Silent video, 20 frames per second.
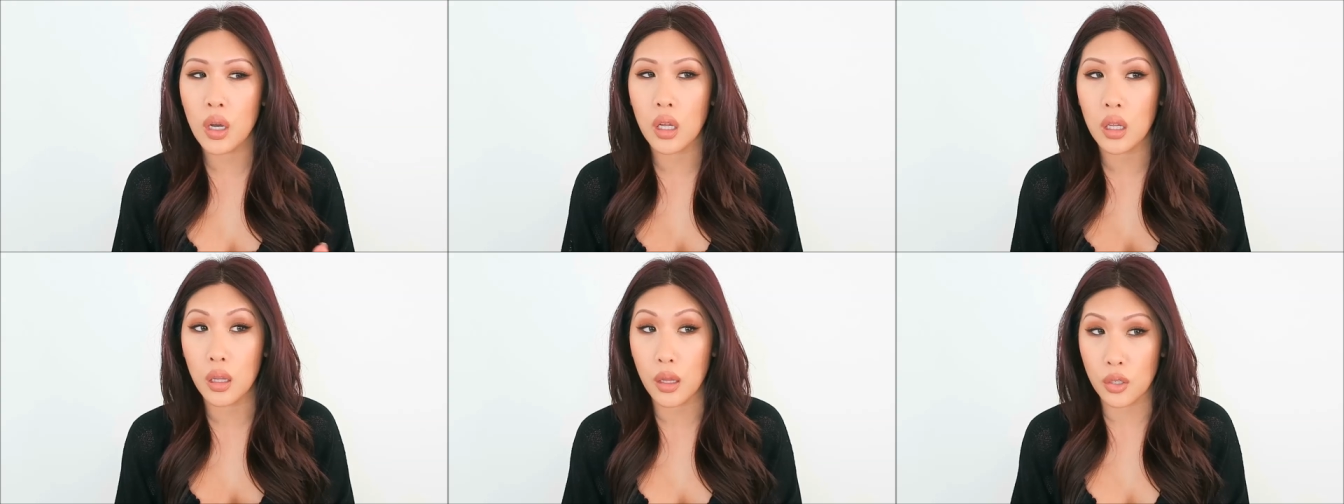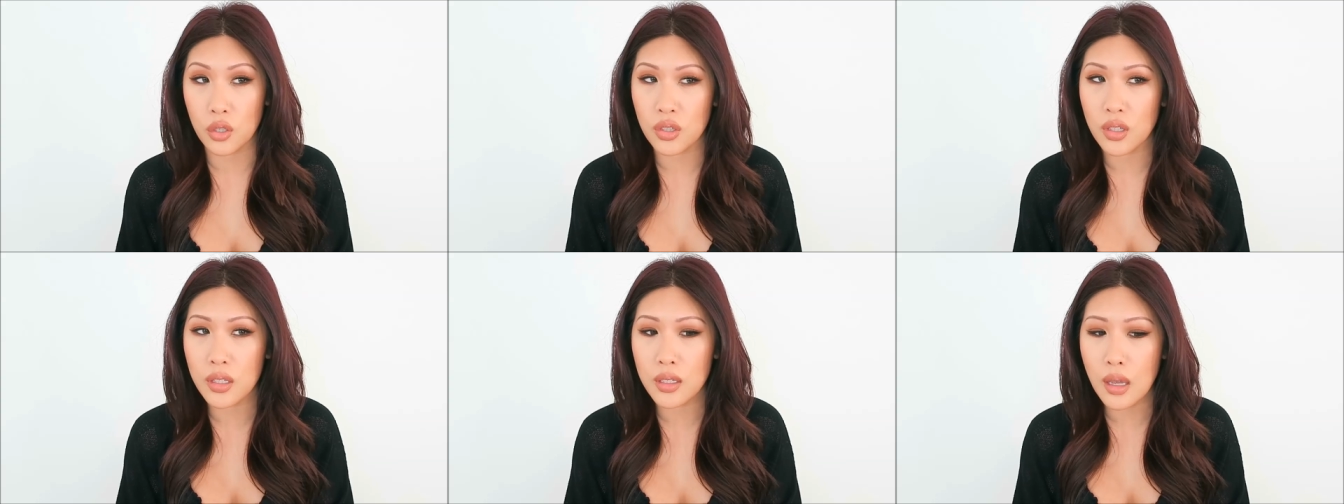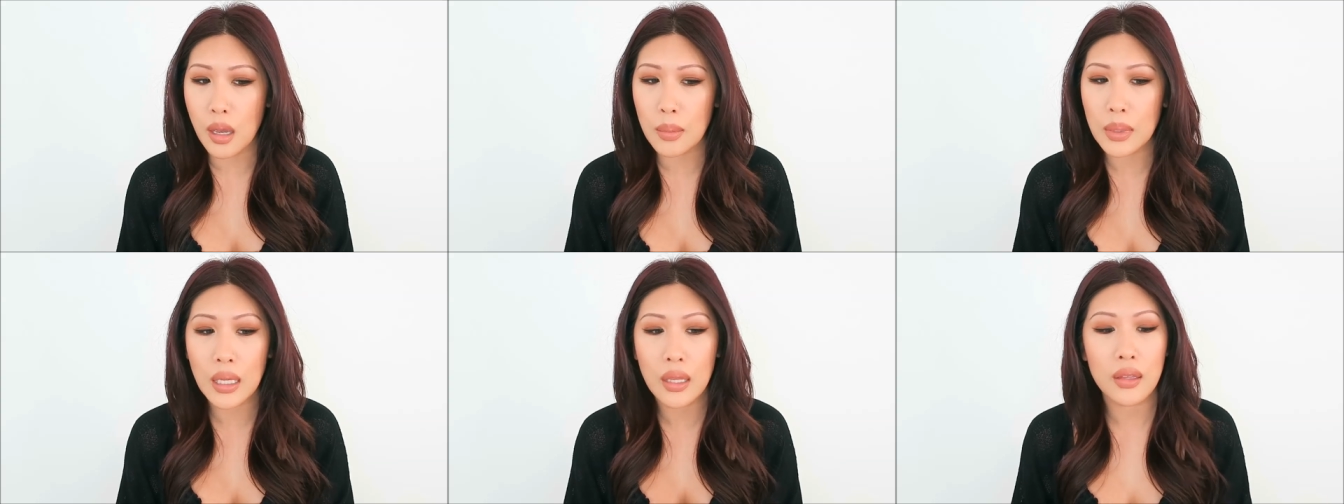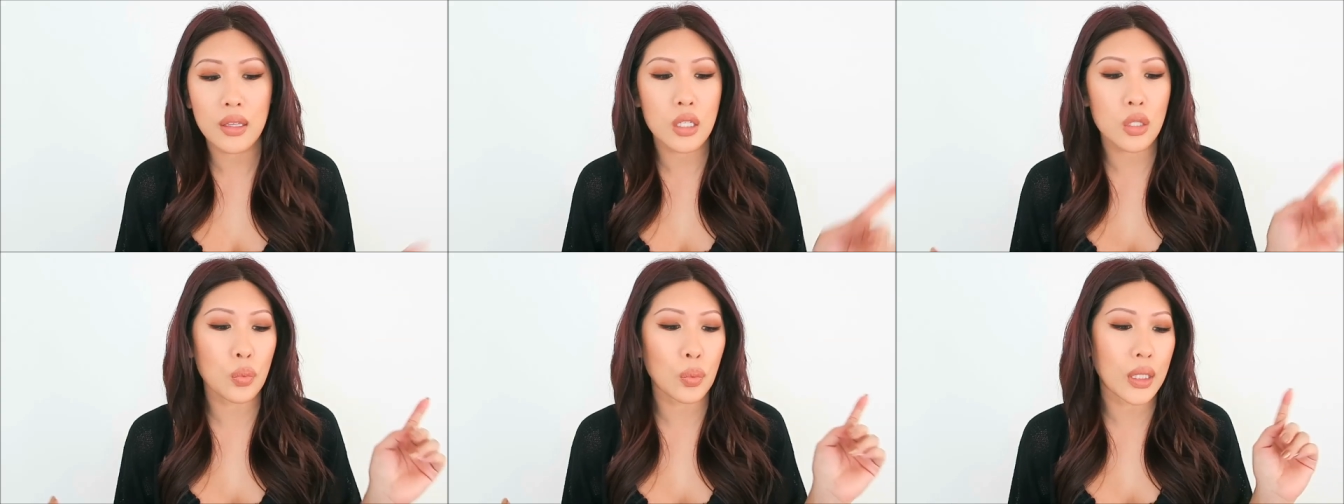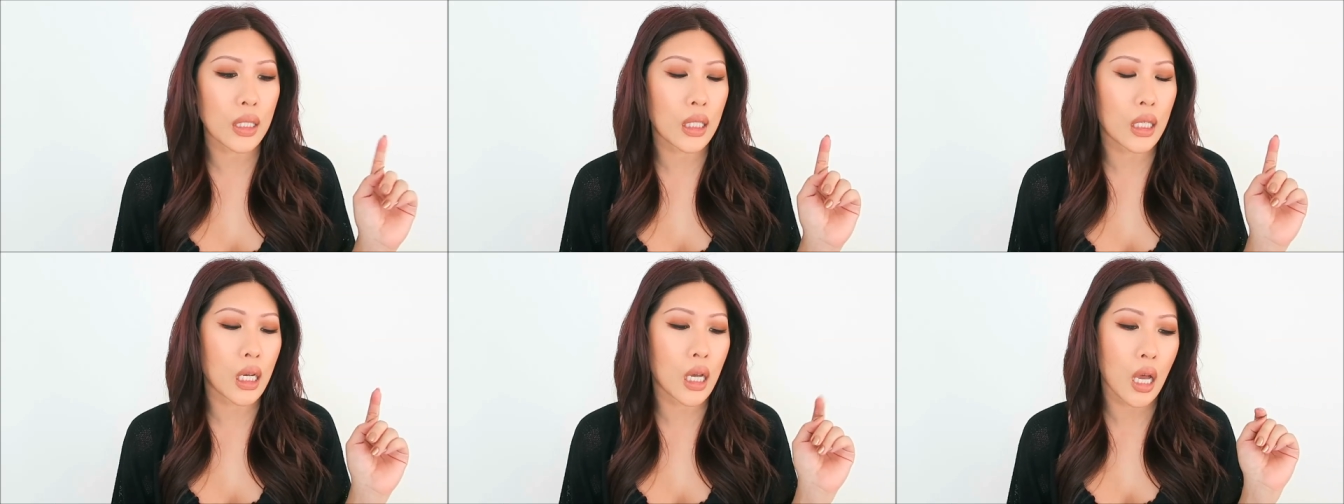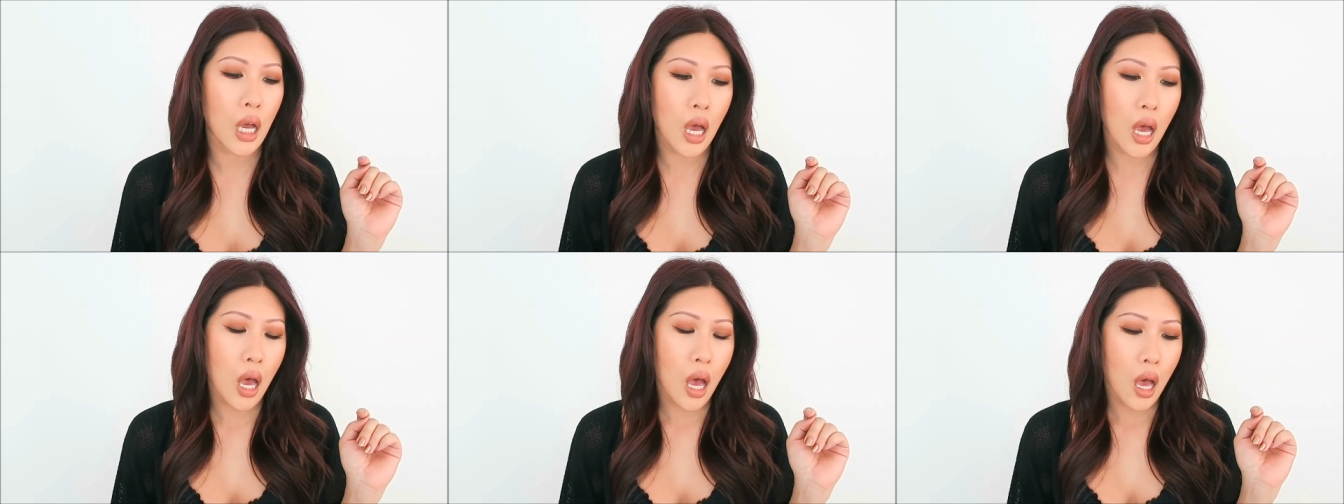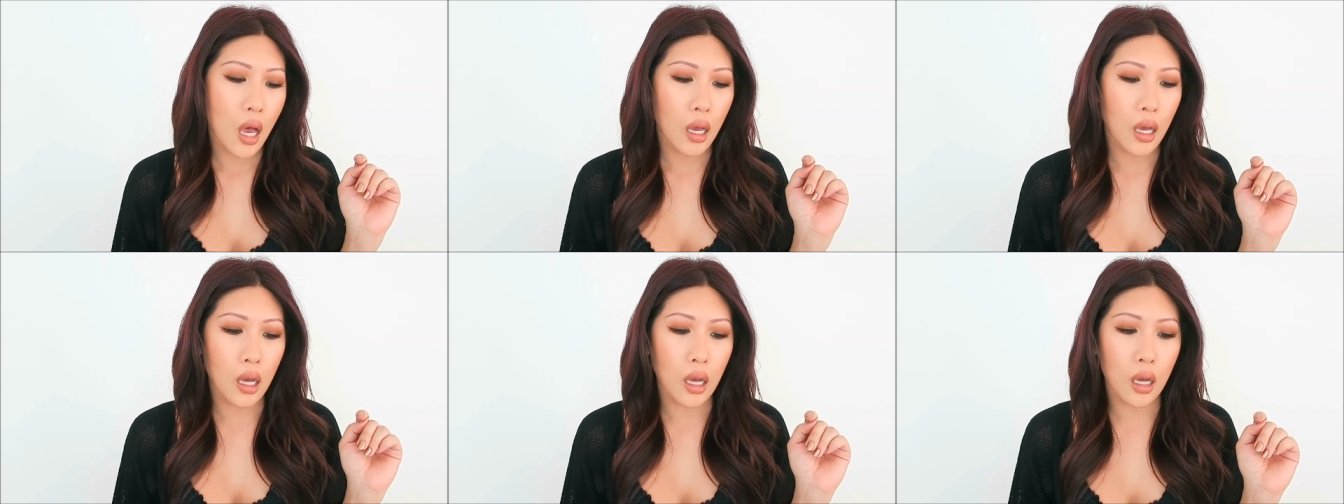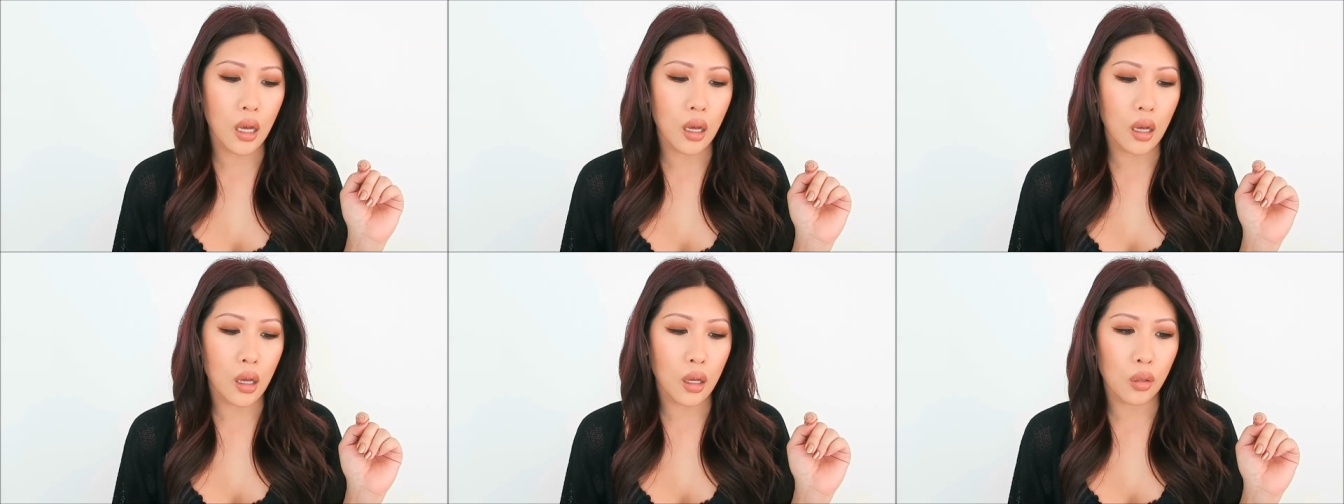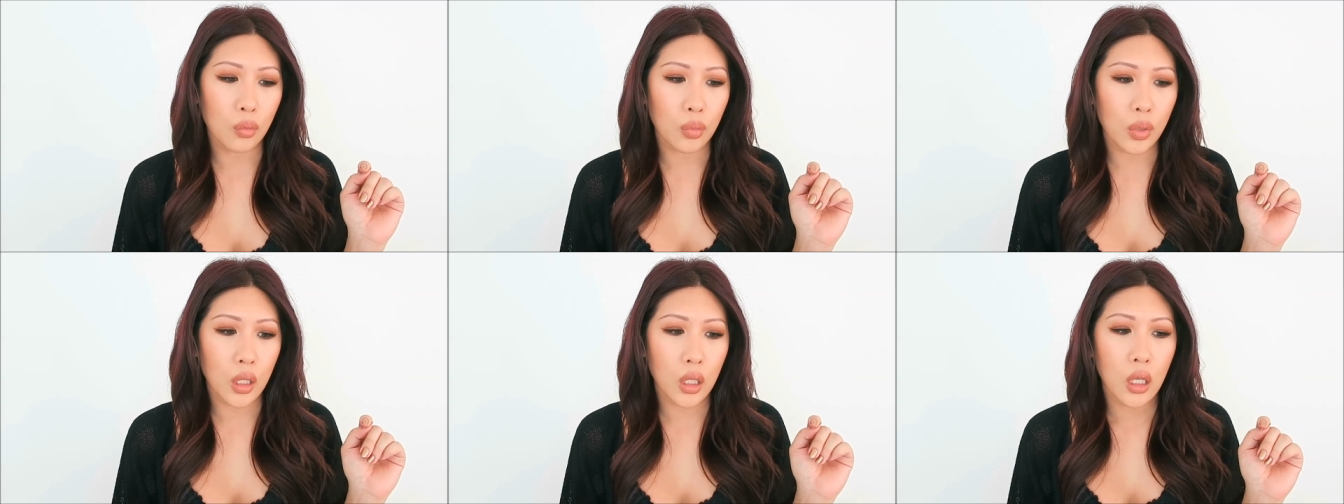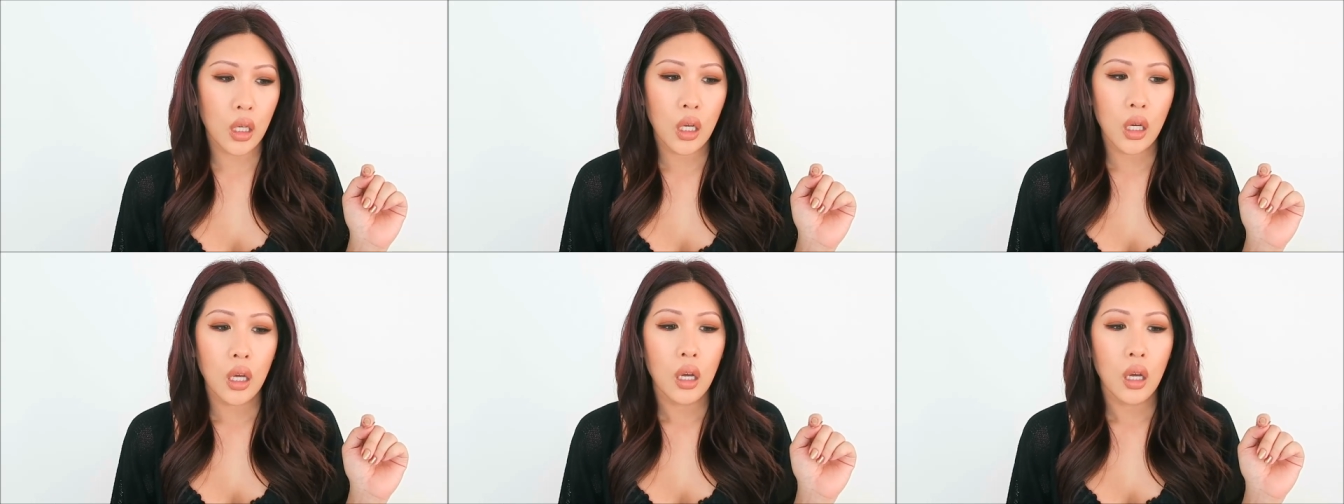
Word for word: a clutch that's coming in this week, um,